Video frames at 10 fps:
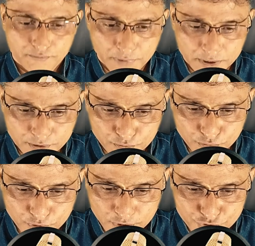but
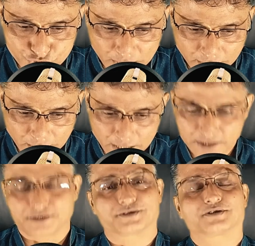to
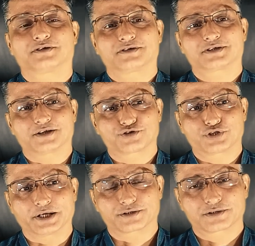channelize such
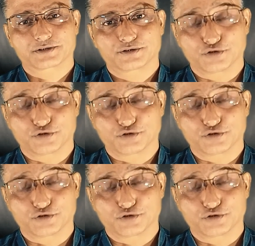things,